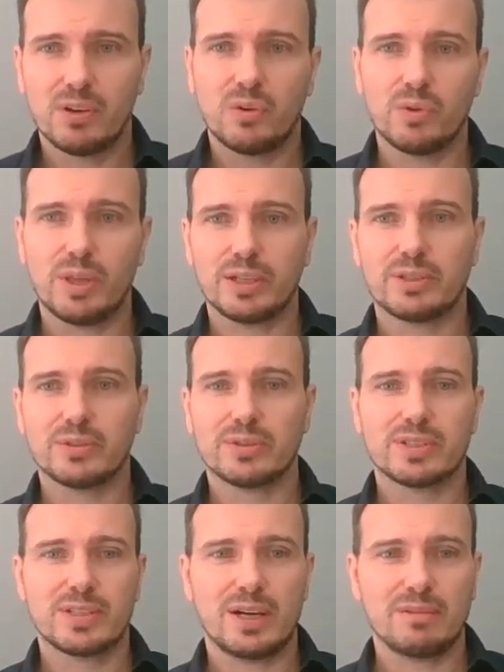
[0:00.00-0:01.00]
all that good
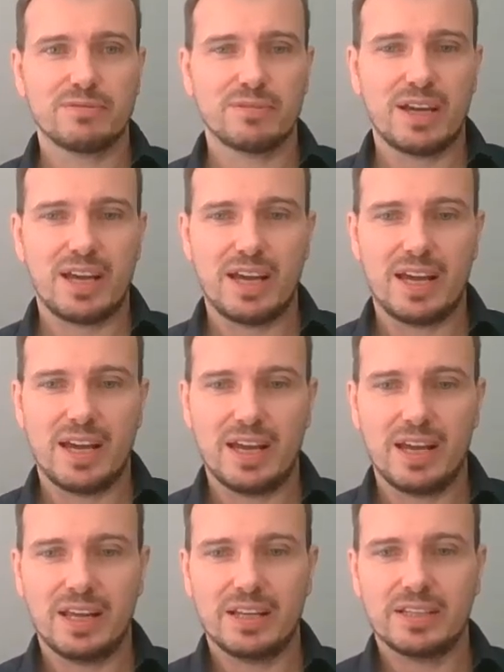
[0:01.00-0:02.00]
stuff,
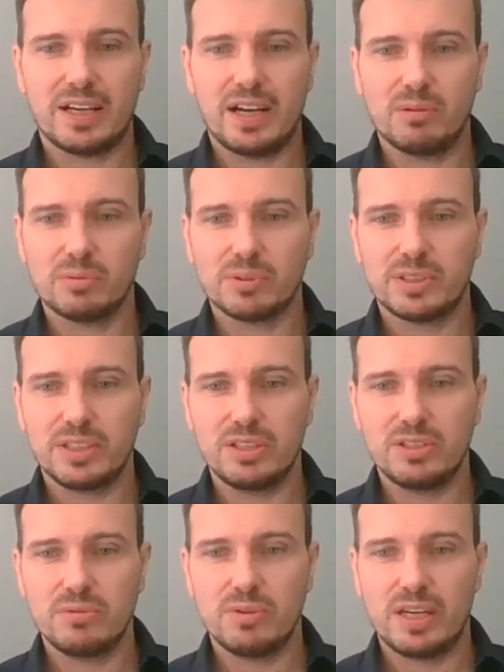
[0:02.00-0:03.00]
and I will see
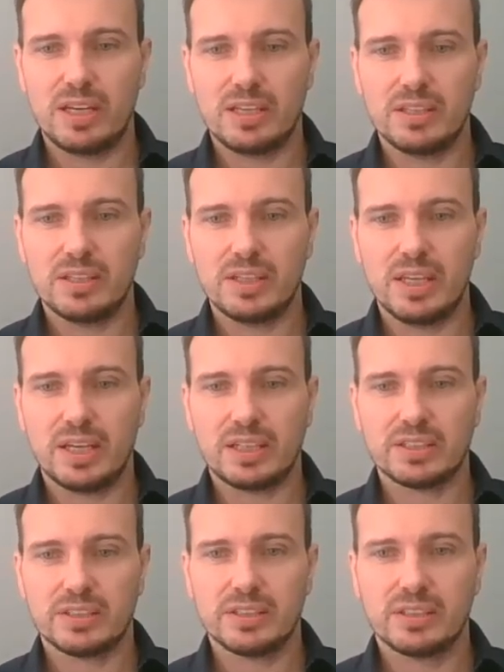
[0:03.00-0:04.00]
you in the
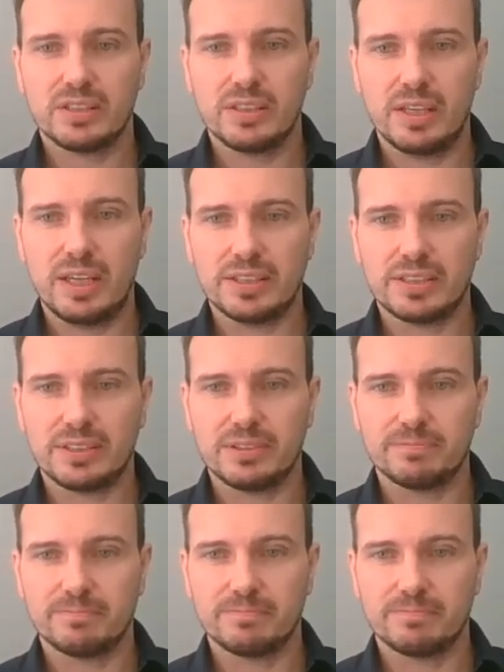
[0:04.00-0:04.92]
next lesson.